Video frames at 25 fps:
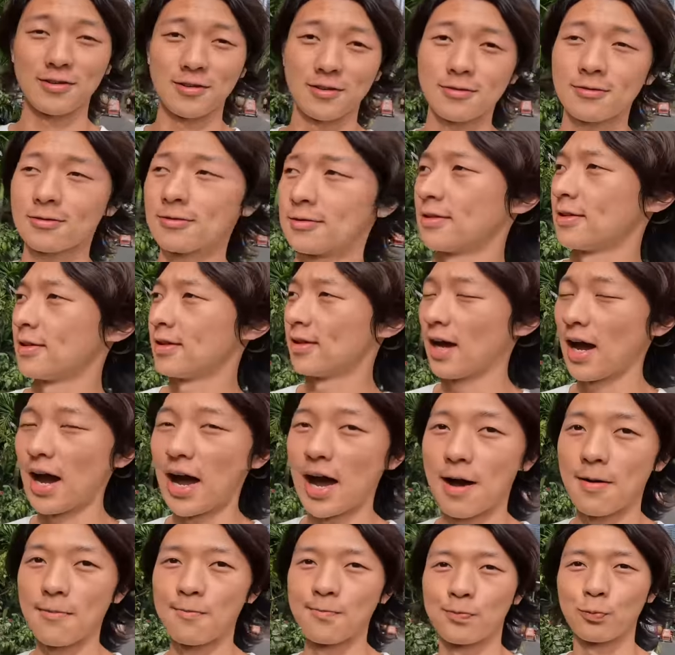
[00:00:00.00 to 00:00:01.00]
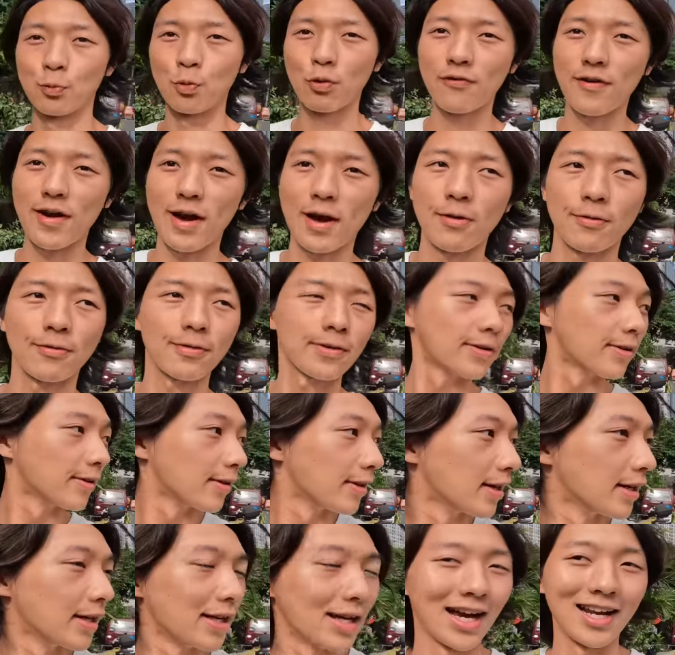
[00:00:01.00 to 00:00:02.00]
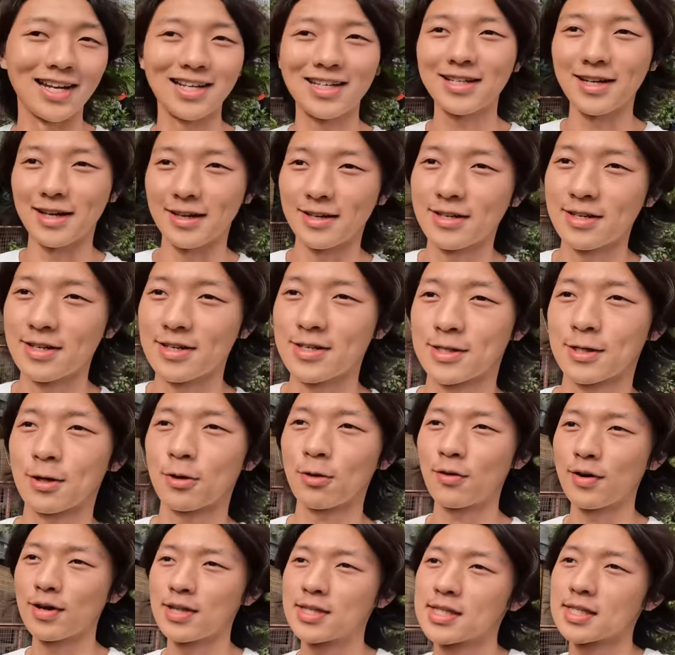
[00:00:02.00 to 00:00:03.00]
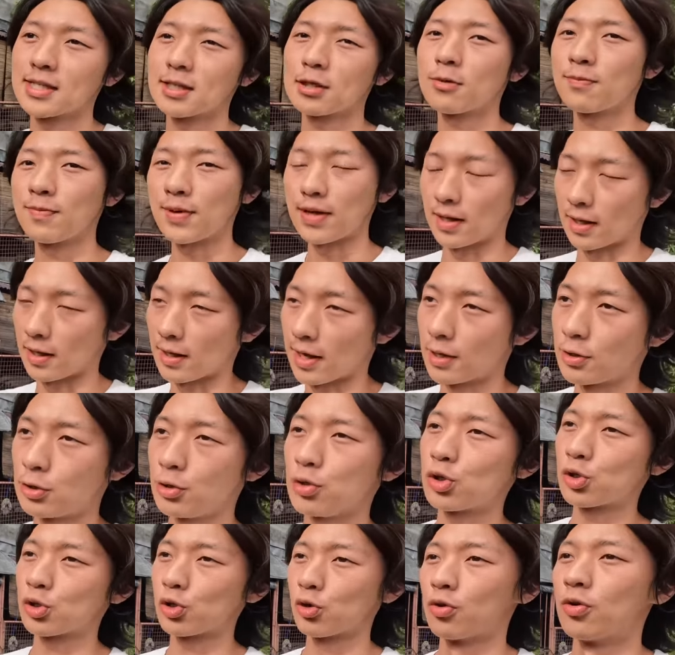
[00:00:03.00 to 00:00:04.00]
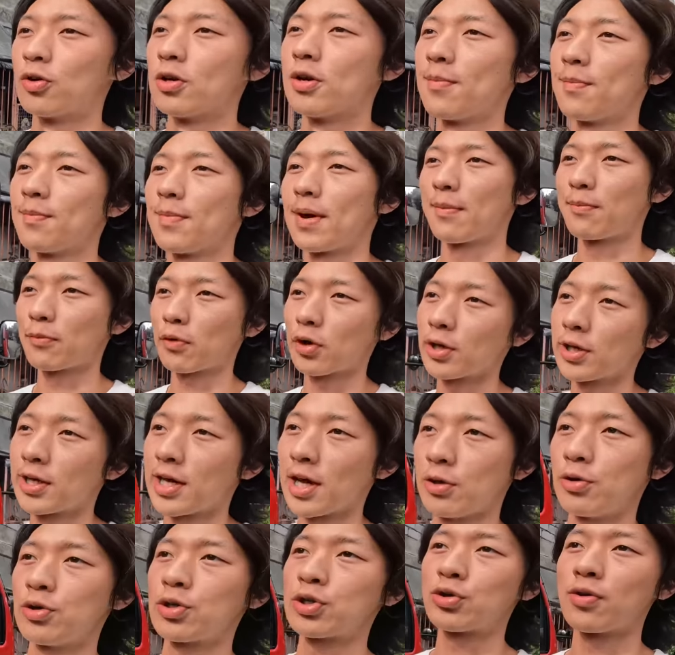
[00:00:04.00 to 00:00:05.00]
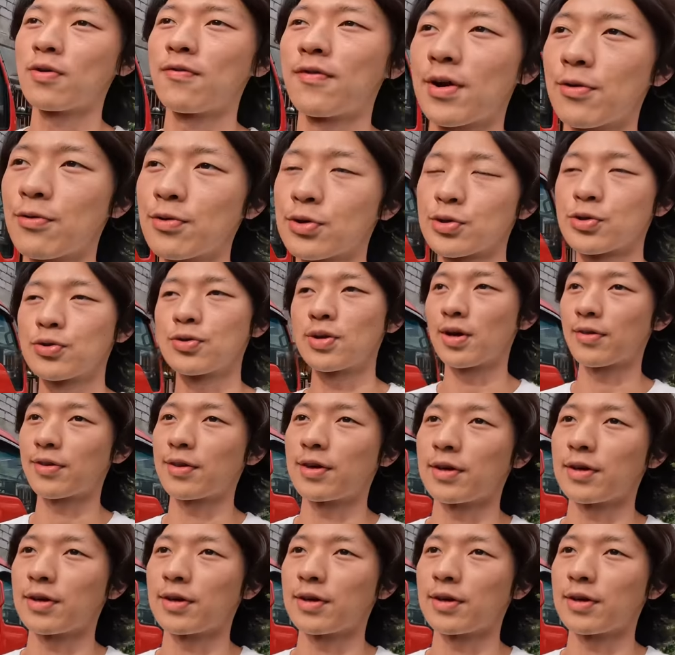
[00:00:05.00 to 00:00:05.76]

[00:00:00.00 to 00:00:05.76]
you know, without Alina. So it's a little bit unusual, but I'm gonna get used to it very soon, I